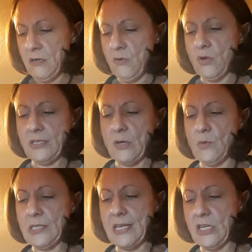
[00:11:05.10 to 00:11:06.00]
Or
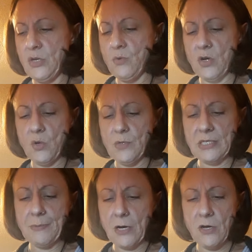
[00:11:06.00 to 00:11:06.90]
someone said you were
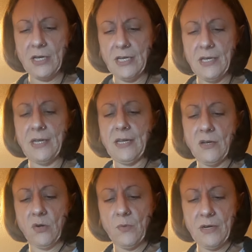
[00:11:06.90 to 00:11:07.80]
always
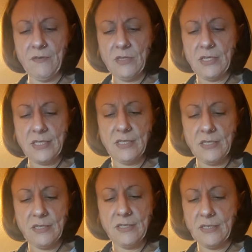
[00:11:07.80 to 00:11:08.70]
partying or whatever this
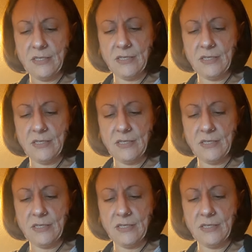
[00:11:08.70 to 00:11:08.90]
is.